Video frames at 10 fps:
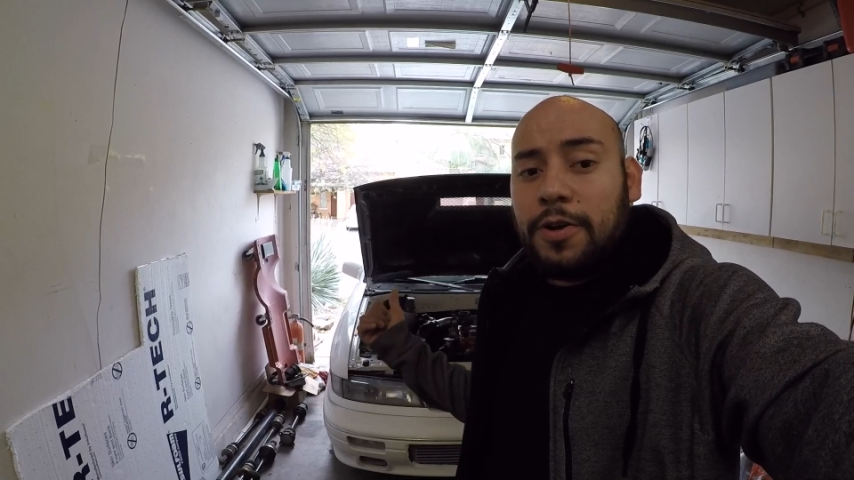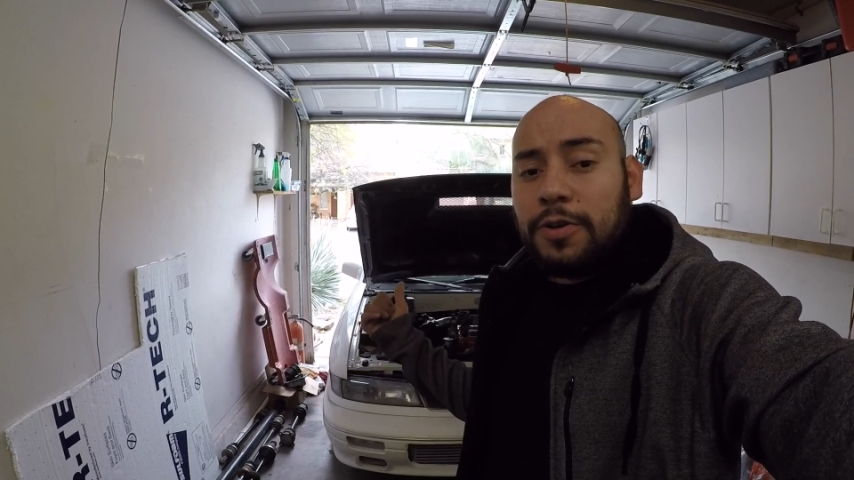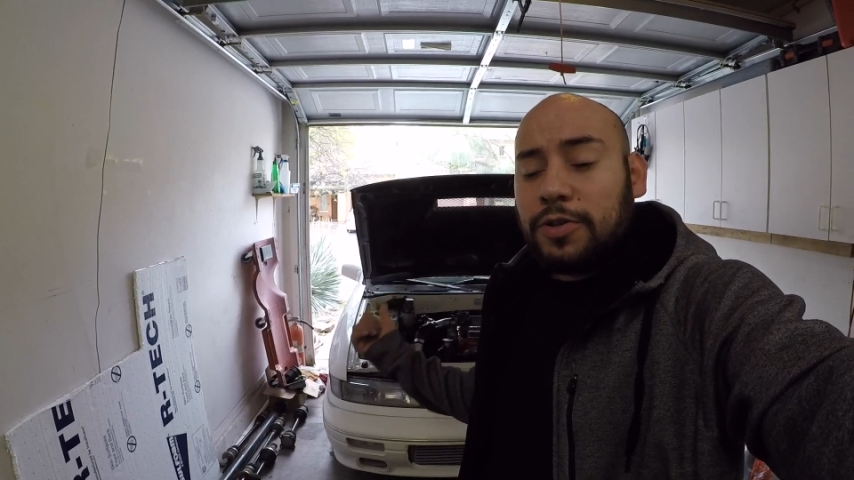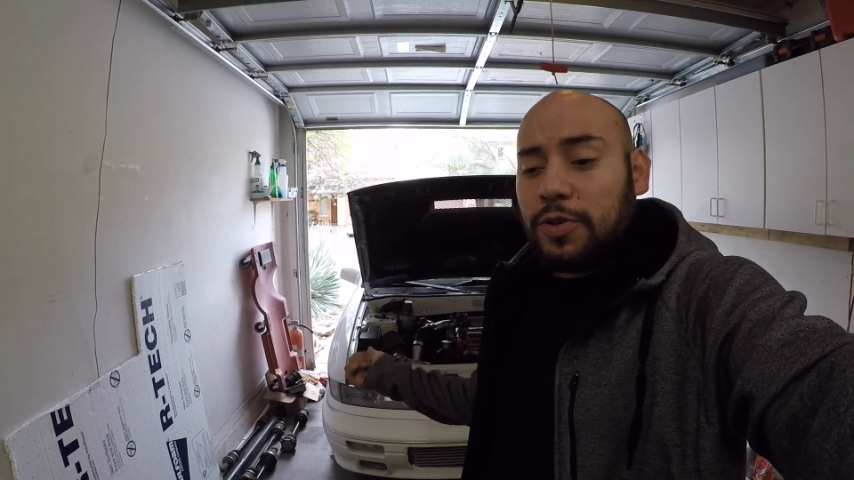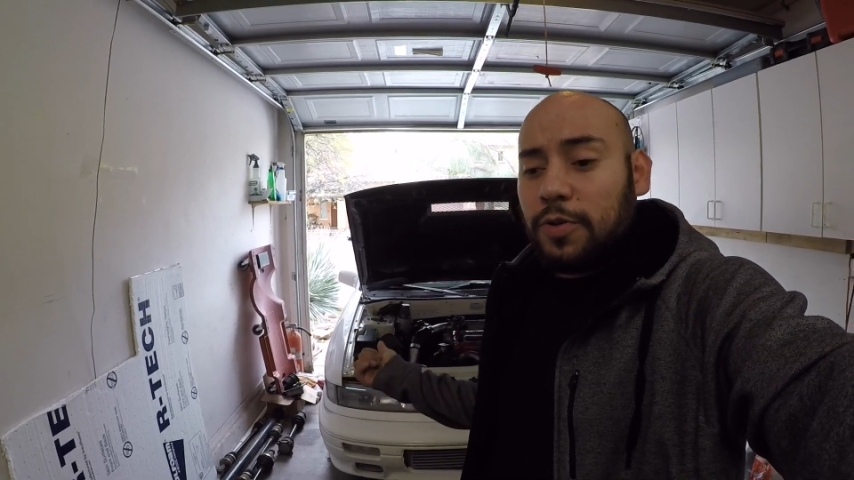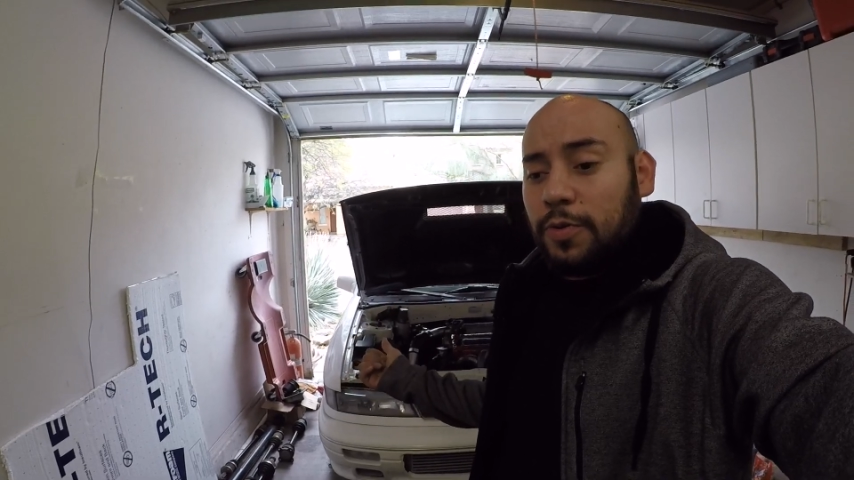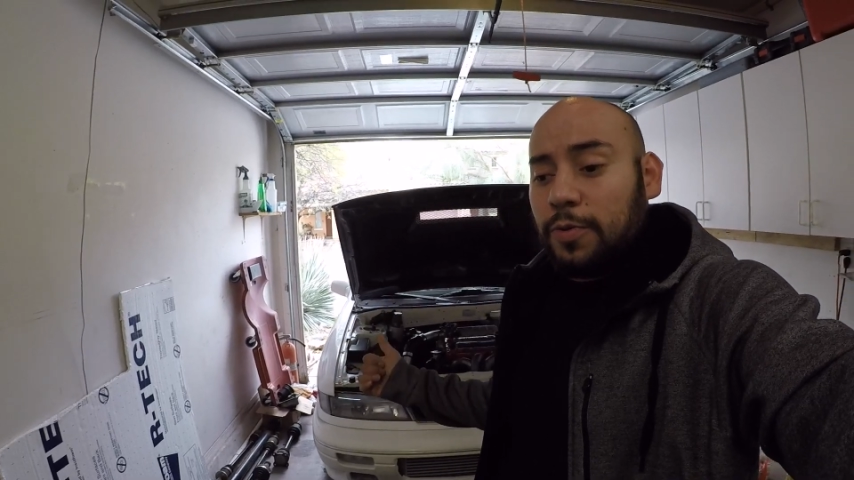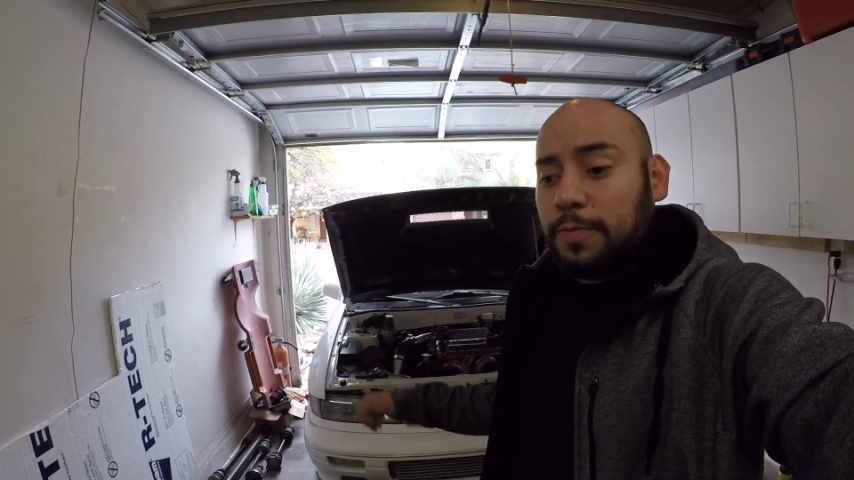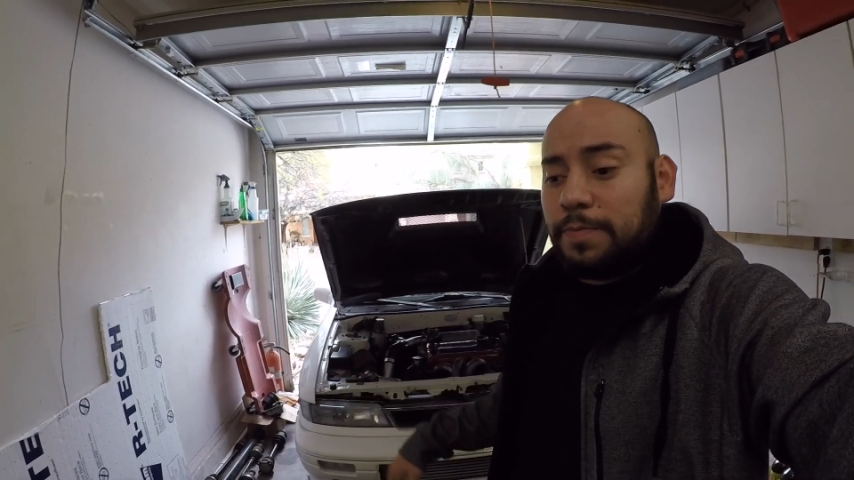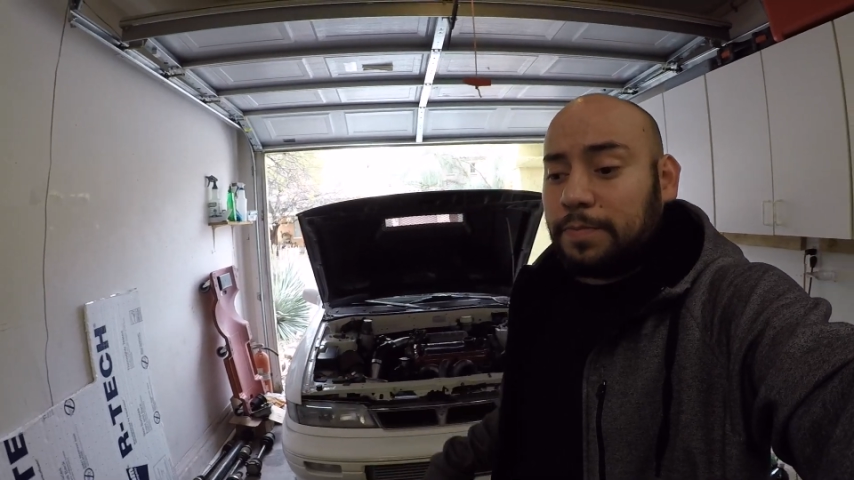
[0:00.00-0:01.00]

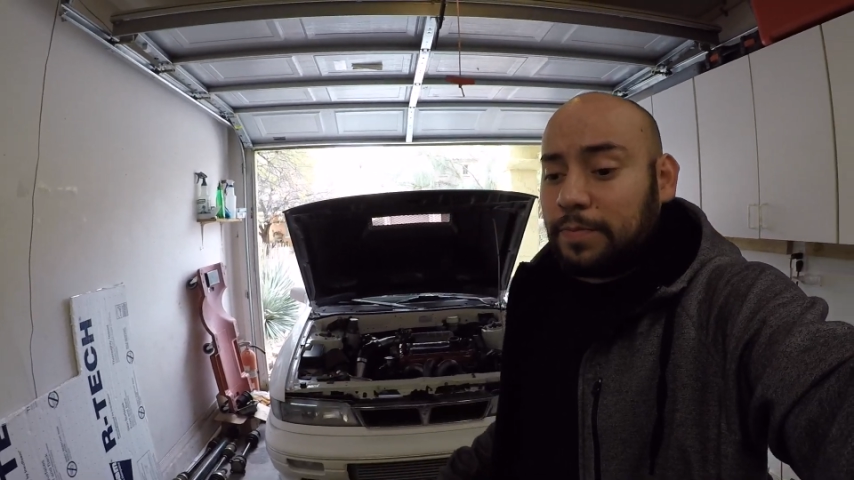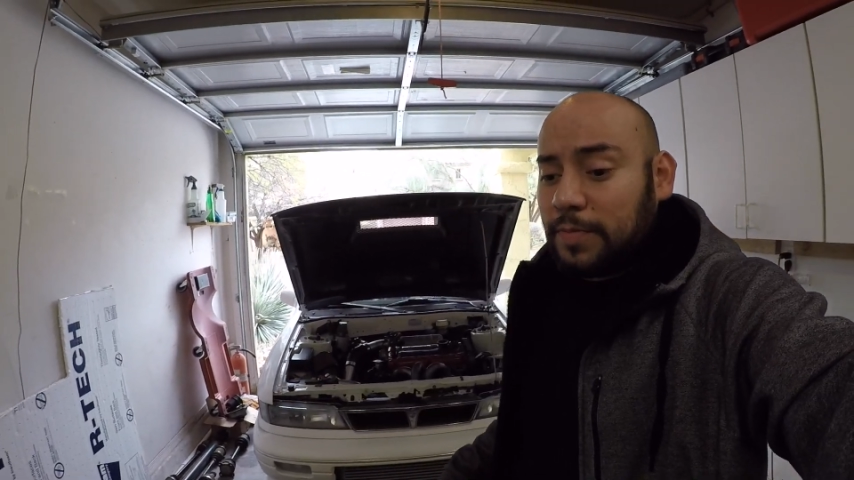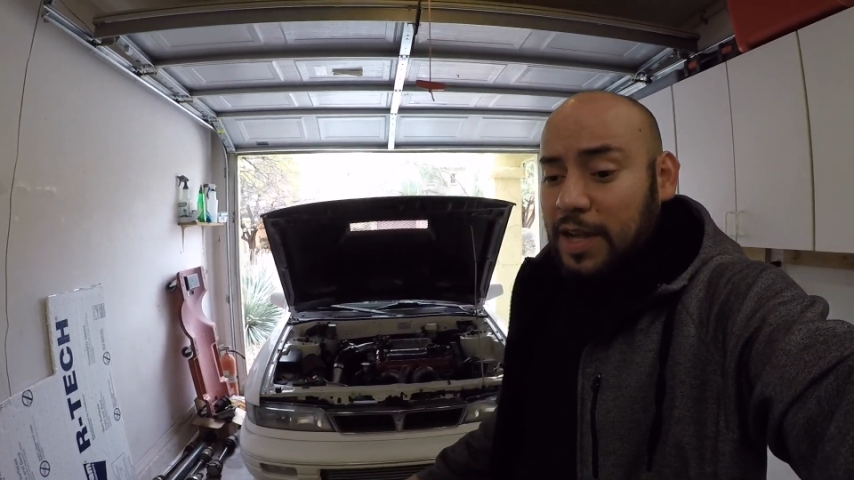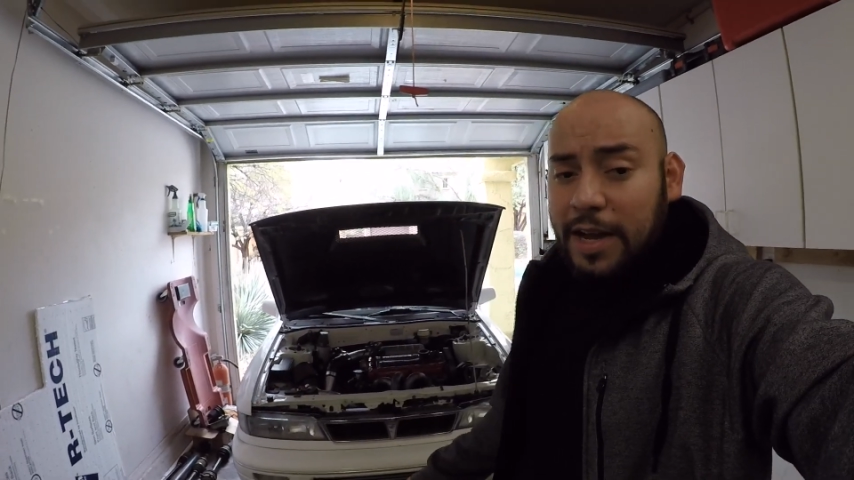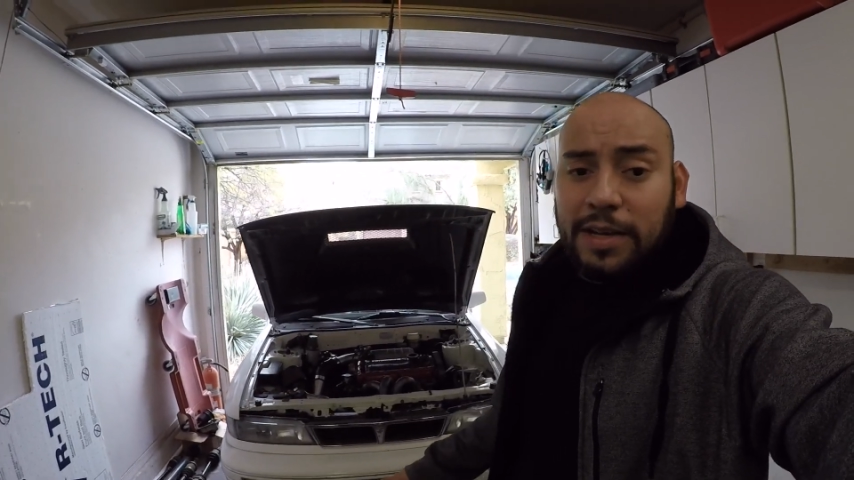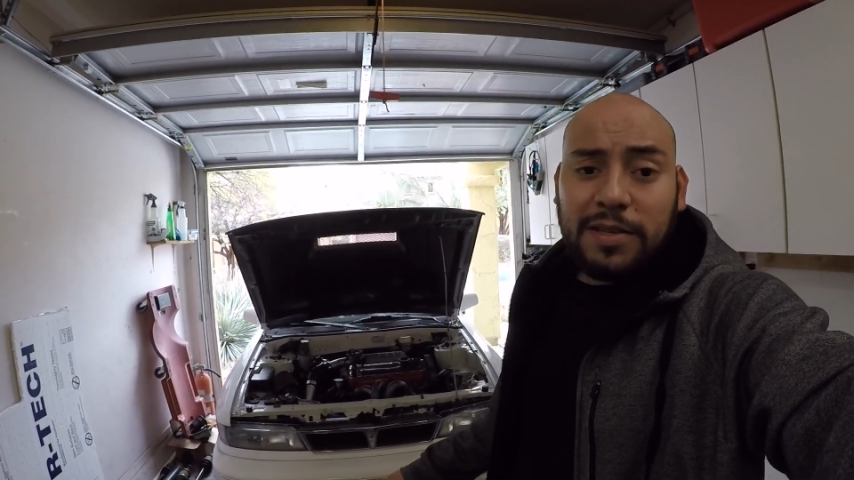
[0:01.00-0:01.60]
So like,